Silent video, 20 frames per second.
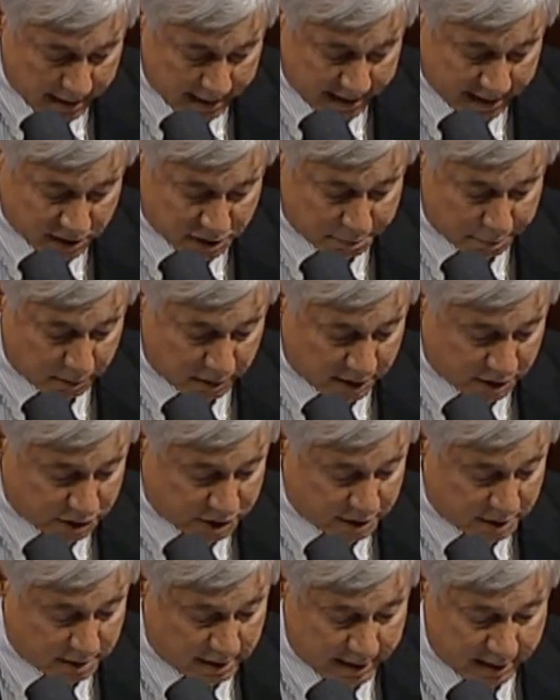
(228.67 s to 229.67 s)

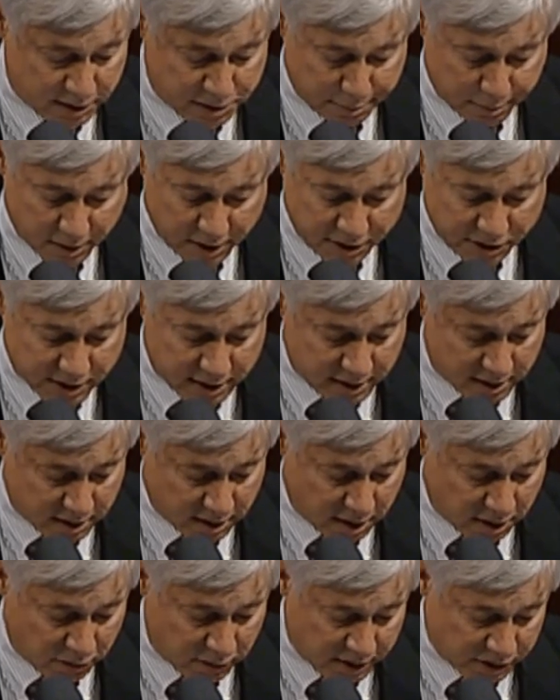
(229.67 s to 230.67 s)
inspiration in the
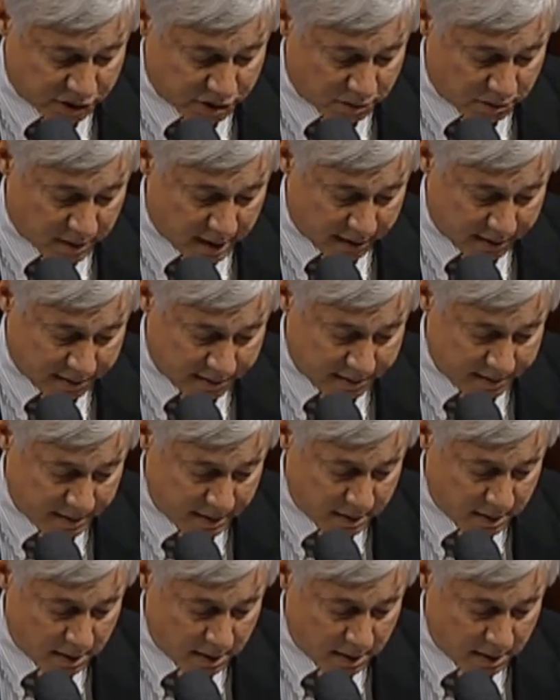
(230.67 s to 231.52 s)
congressional record,